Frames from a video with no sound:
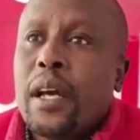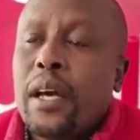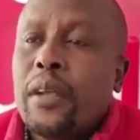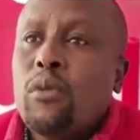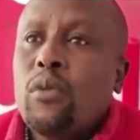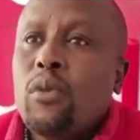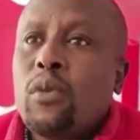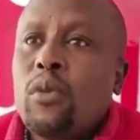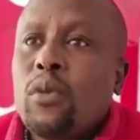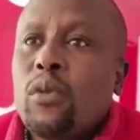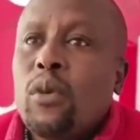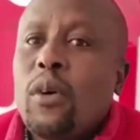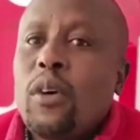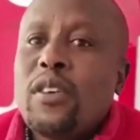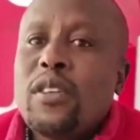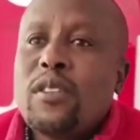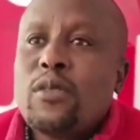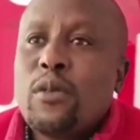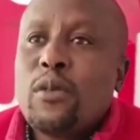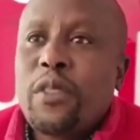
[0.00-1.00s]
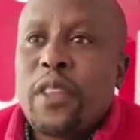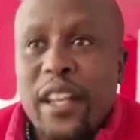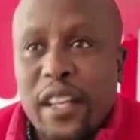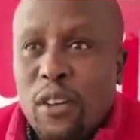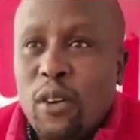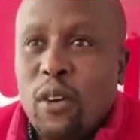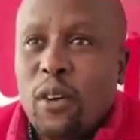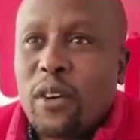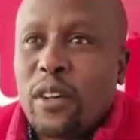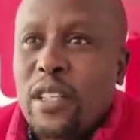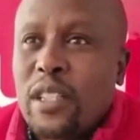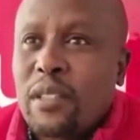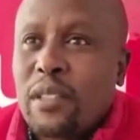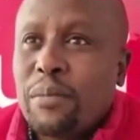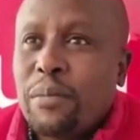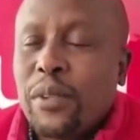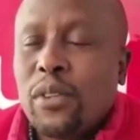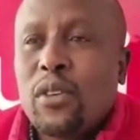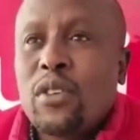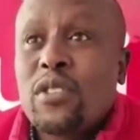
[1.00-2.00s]
And we want to thank God
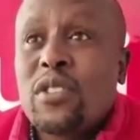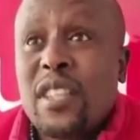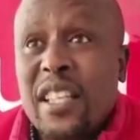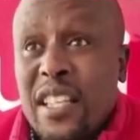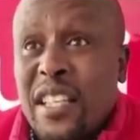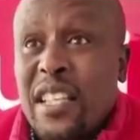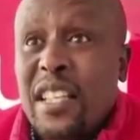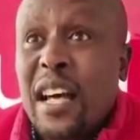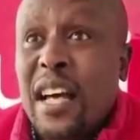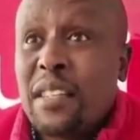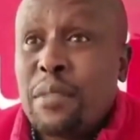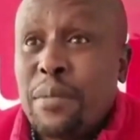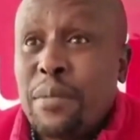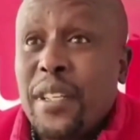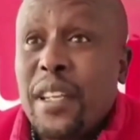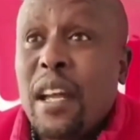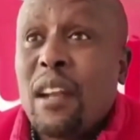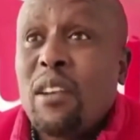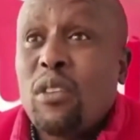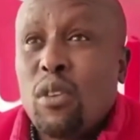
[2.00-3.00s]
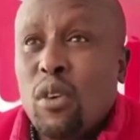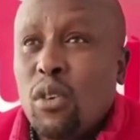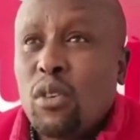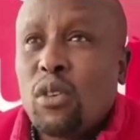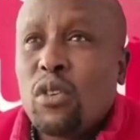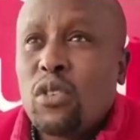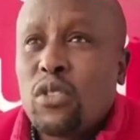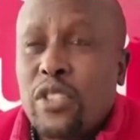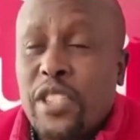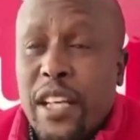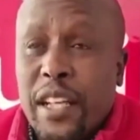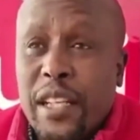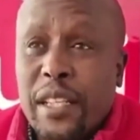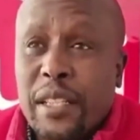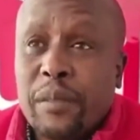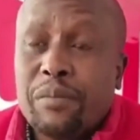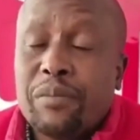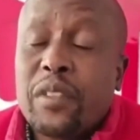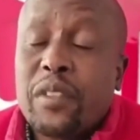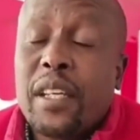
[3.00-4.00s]
because this has been a long, long
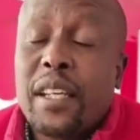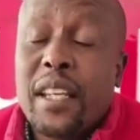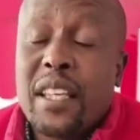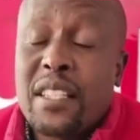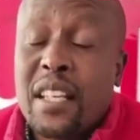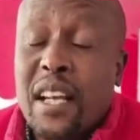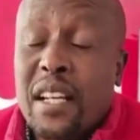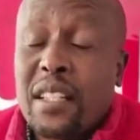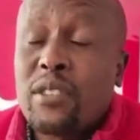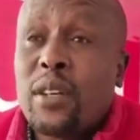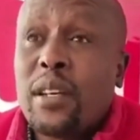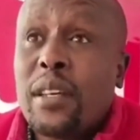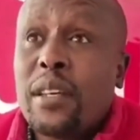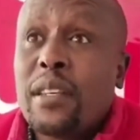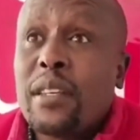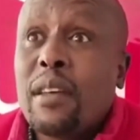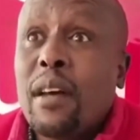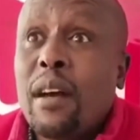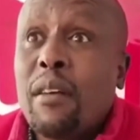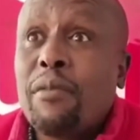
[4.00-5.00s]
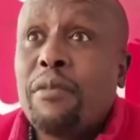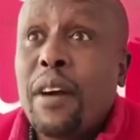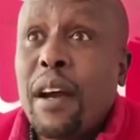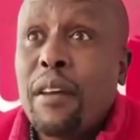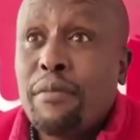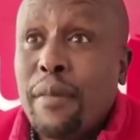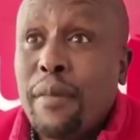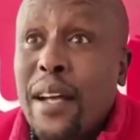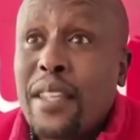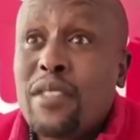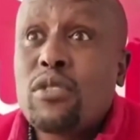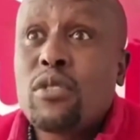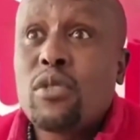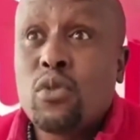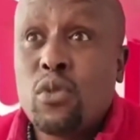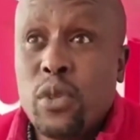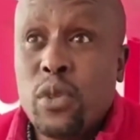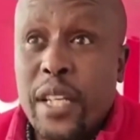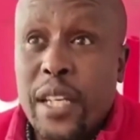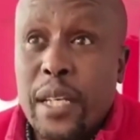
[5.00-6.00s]
journey. It is actually 5
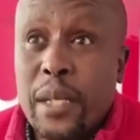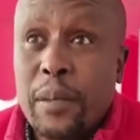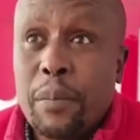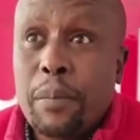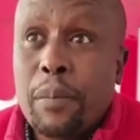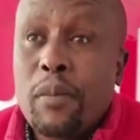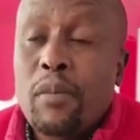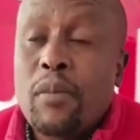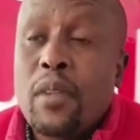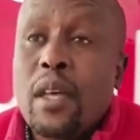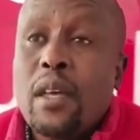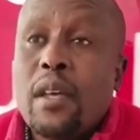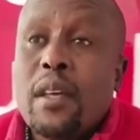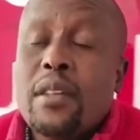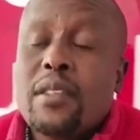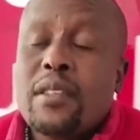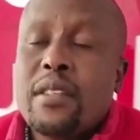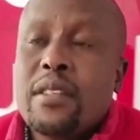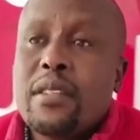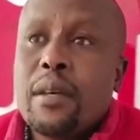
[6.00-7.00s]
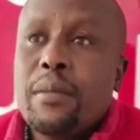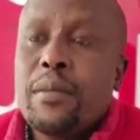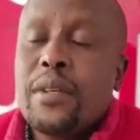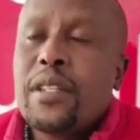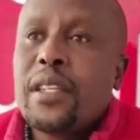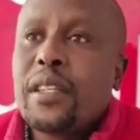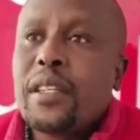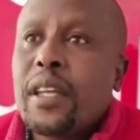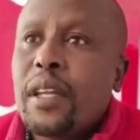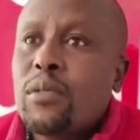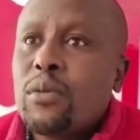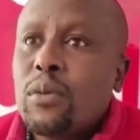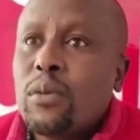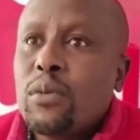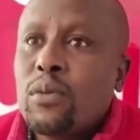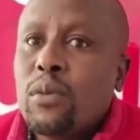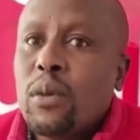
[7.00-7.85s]
months today since the meeting that